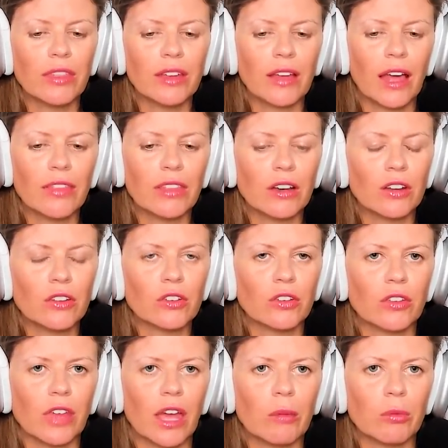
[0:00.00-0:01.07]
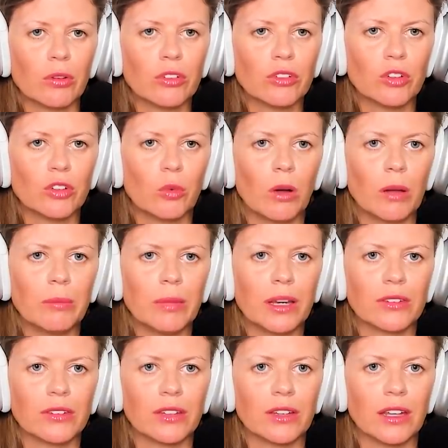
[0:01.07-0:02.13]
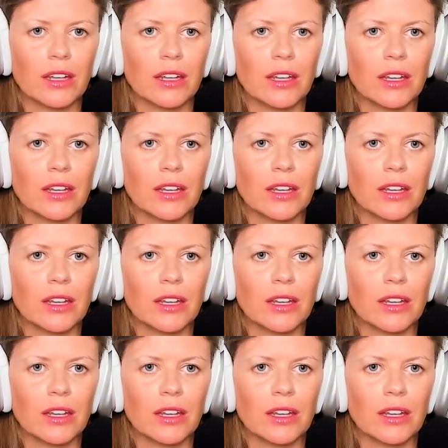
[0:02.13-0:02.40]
think I think also the Aboriginal one because it it,